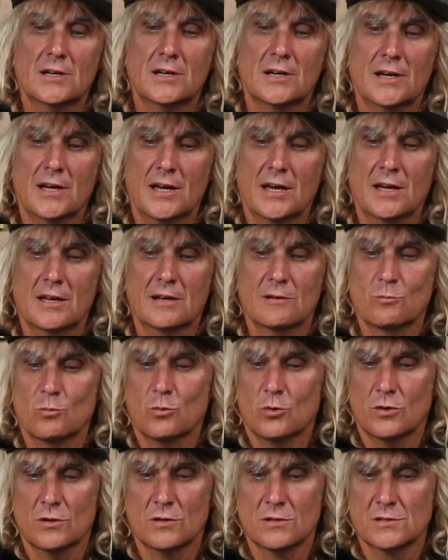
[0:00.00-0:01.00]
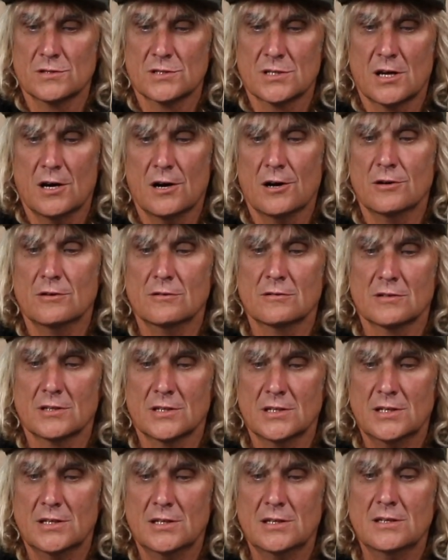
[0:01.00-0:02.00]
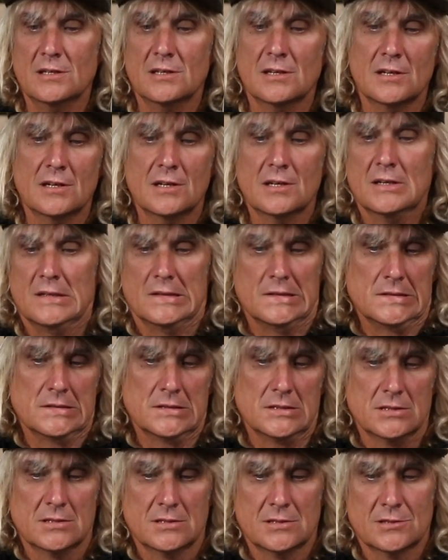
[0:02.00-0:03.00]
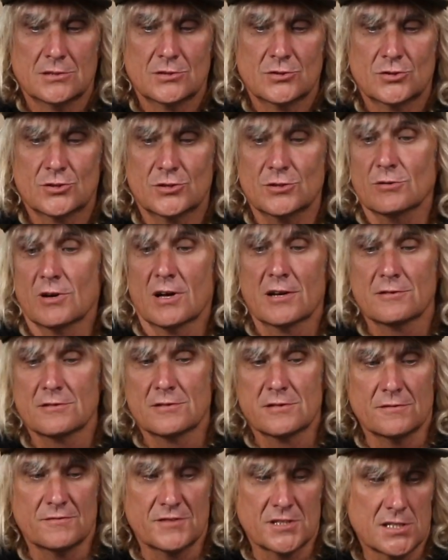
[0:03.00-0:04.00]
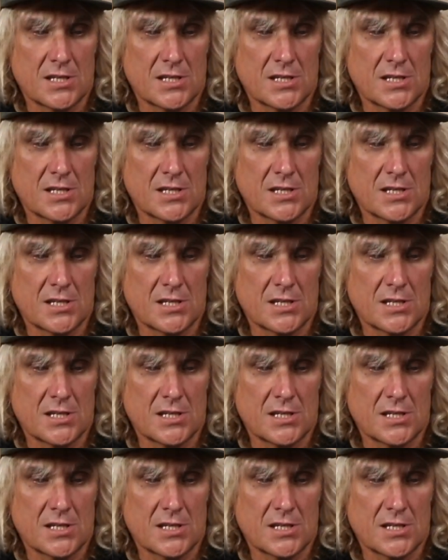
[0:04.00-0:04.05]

and was only 200th of